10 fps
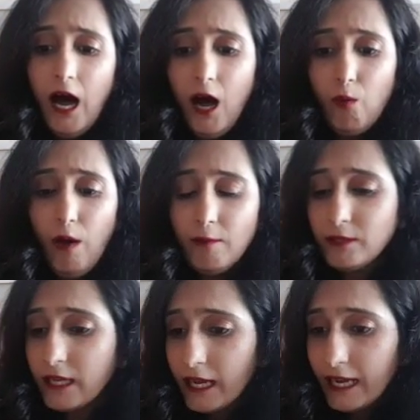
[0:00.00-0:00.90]
One
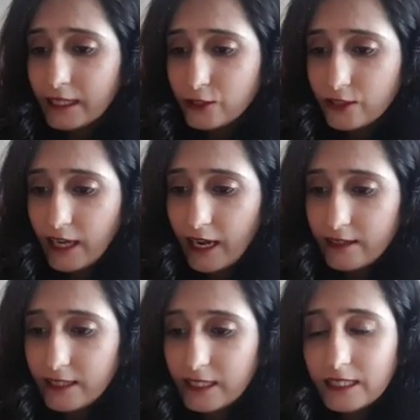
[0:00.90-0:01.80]
more thing I like to
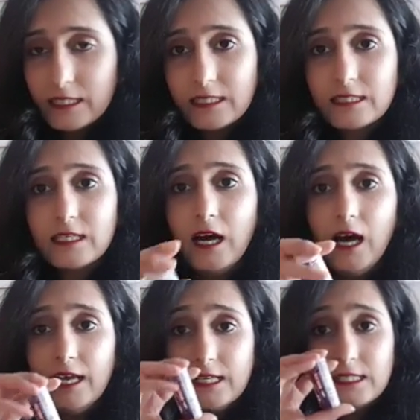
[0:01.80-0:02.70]
carry is
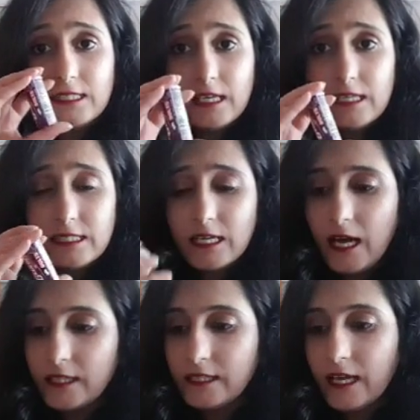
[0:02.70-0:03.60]
this.
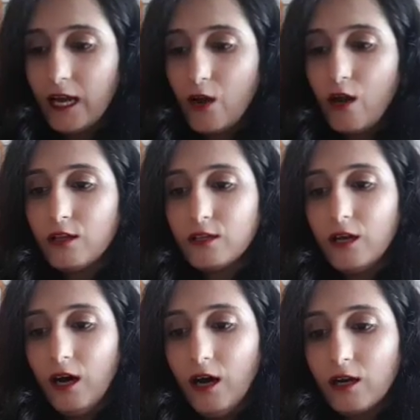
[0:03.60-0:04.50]
They are
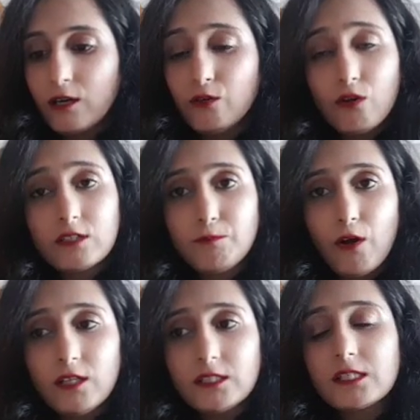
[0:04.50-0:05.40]
called glucose
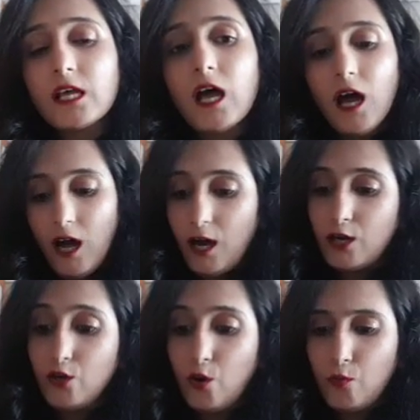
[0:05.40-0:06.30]
balls,
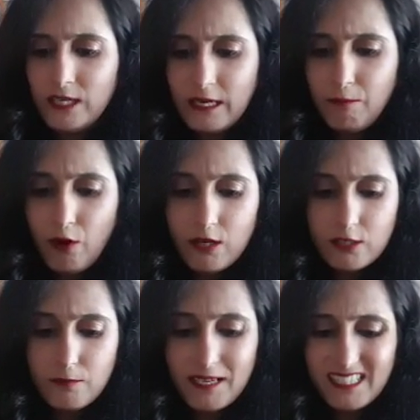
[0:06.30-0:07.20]
glucovita
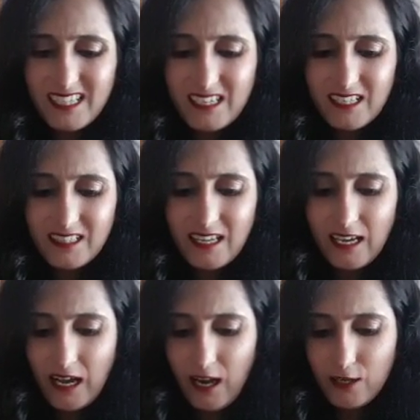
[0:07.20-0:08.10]
balls. So basically,
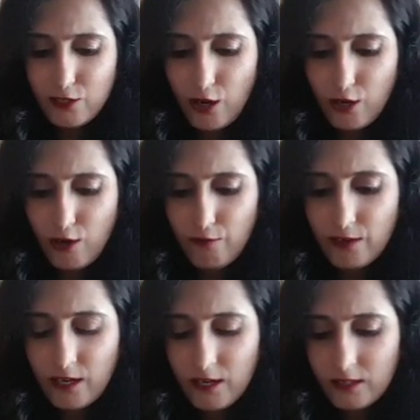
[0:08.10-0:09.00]
they are sort
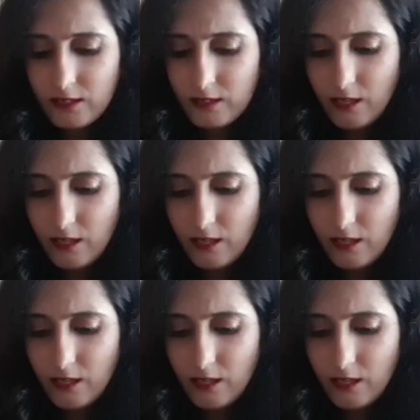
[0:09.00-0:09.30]
of little